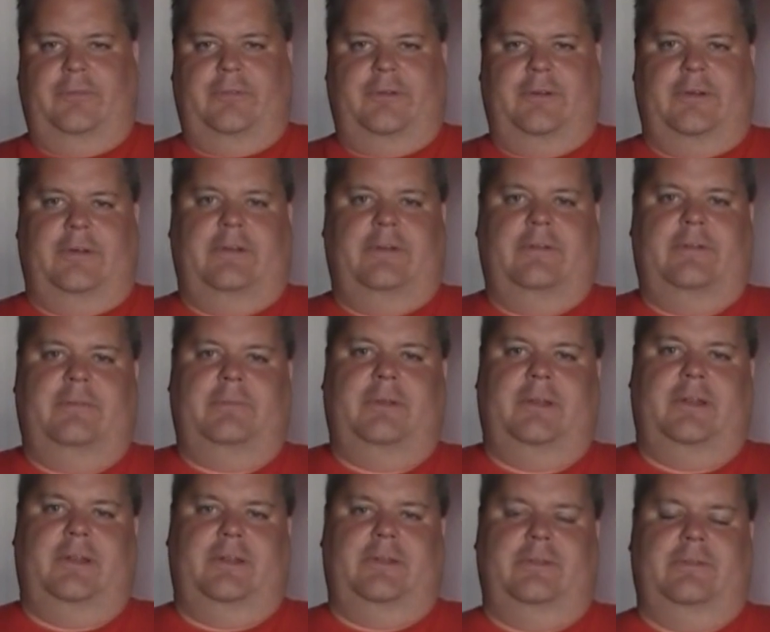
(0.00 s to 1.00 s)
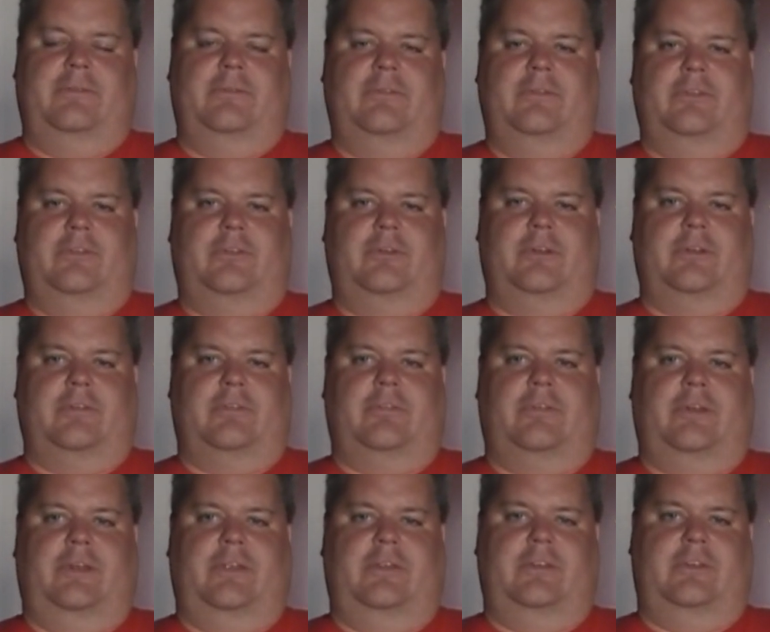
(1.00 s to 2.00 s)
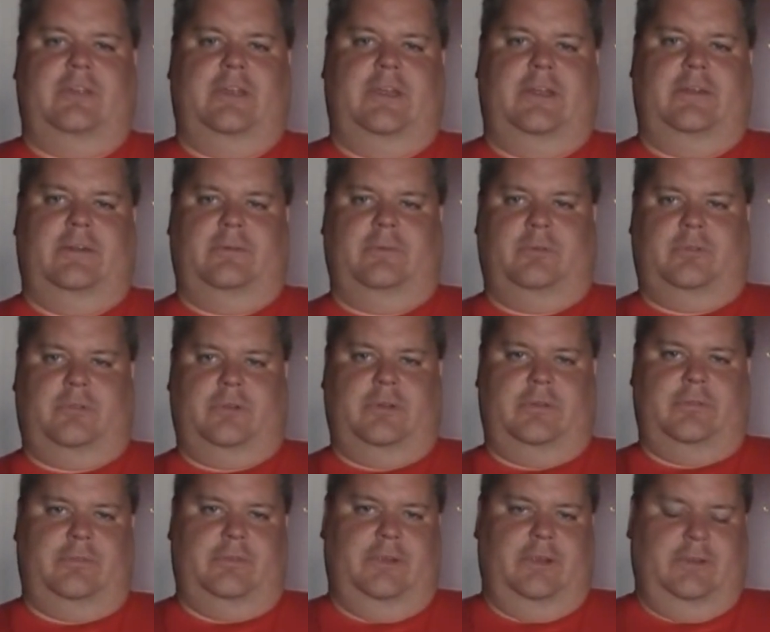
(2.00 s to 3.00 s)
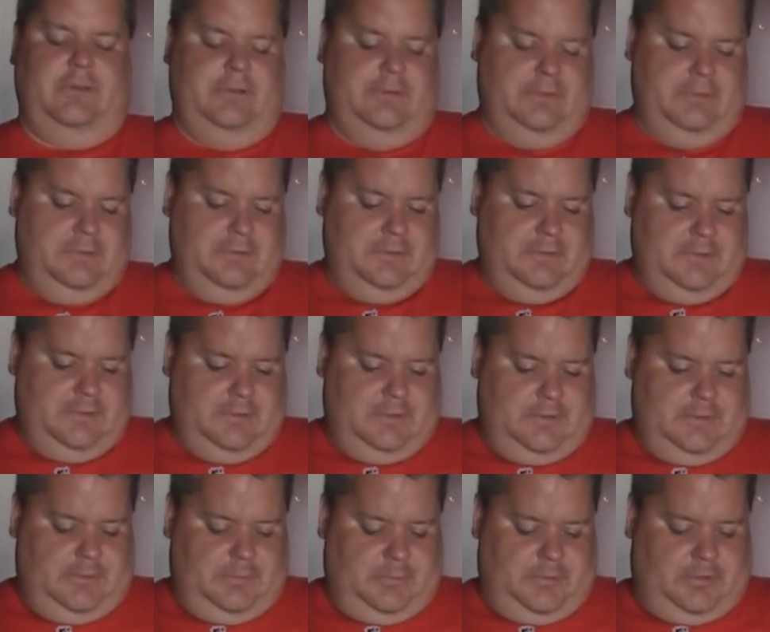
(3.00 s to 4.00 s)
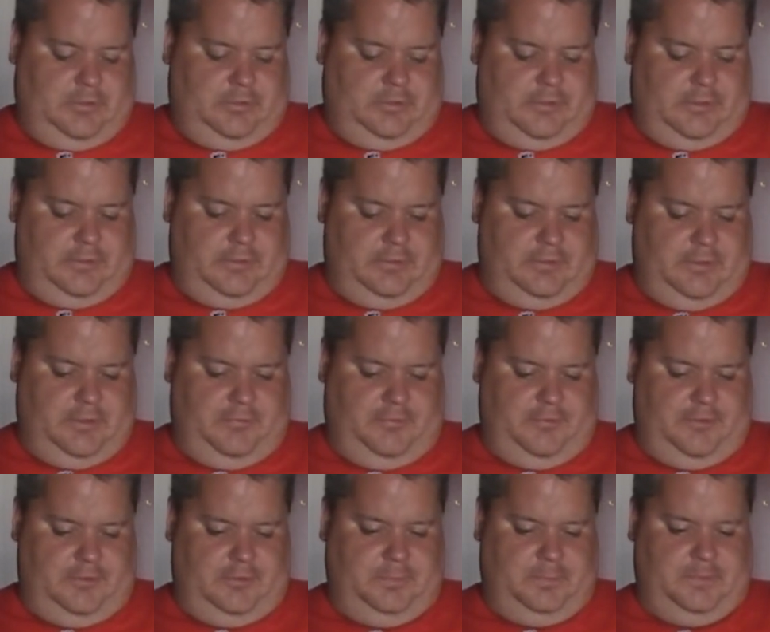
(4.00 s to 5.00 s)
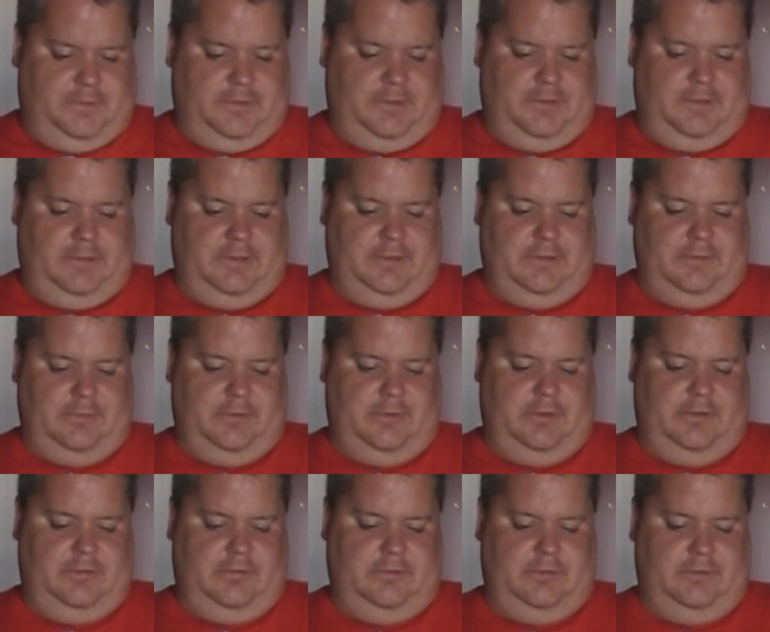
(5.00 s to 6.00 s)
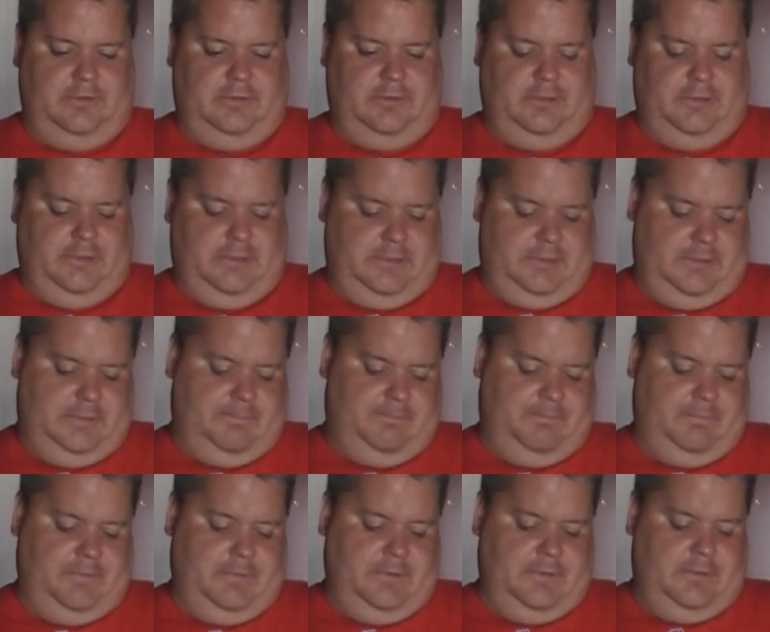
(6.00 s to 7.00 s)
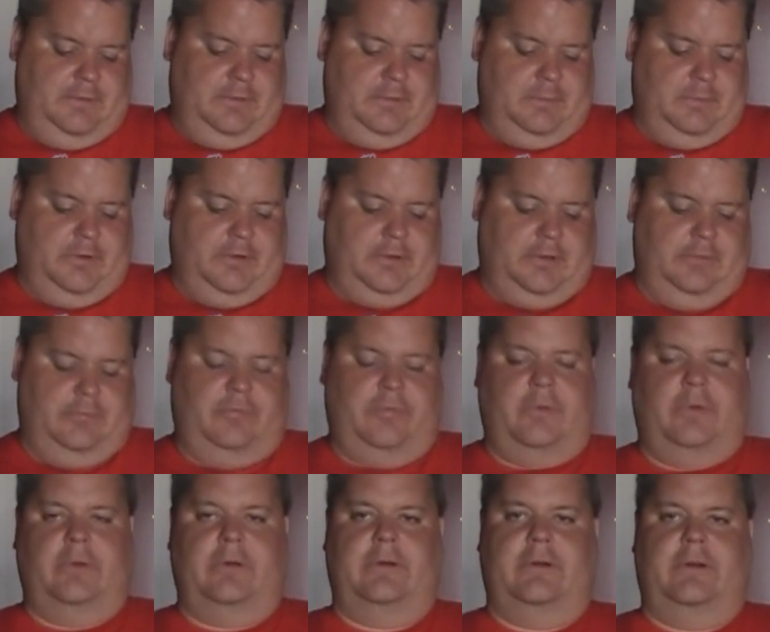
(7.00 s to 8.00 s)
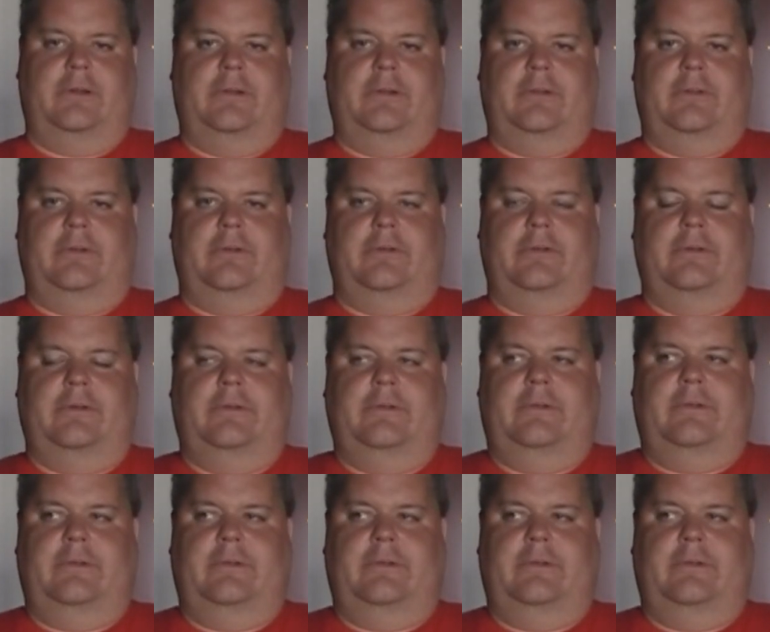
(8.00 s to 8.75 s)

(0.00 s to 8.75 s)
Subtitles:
of our pending restricted free agent and unrestricted free agent be signed on defense. But I think Calgary is suddenly in the market for another